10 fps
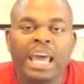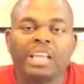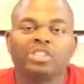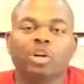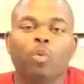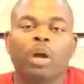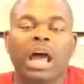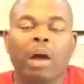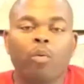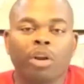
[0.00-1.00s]
And so what
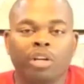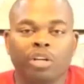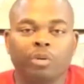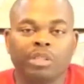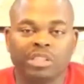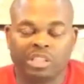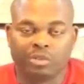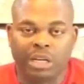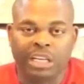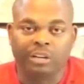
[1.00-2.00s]
I want to do is this
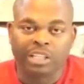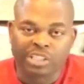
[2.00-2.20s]
right here.